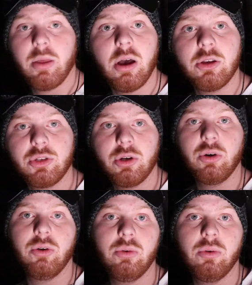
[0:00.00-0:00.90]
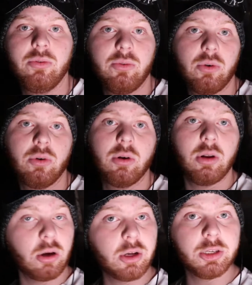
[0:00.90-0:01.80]
LED light
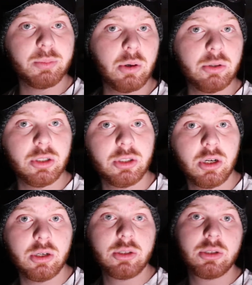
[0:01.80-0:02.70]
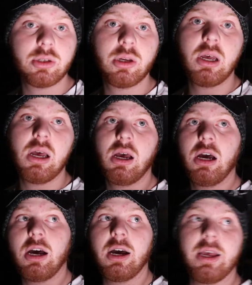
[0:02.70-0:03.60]
into this mask that I
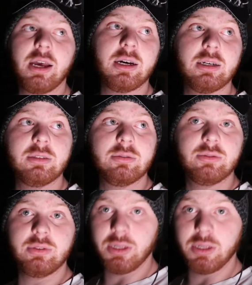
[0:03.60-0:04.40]
control with the remote.